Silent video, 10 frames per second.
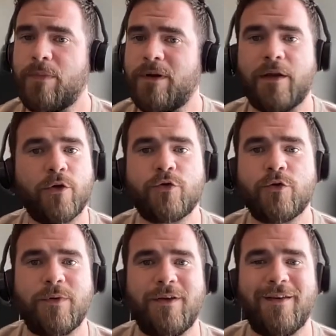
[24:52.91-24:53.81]
But it can
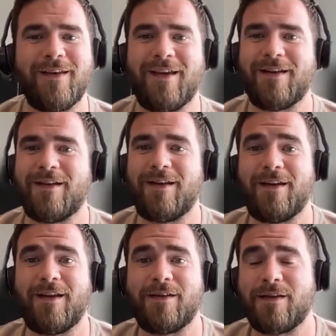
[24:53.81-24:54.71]
also be in,
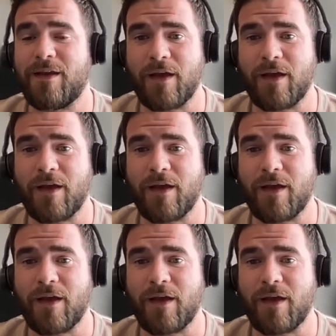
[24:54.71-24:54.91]
in a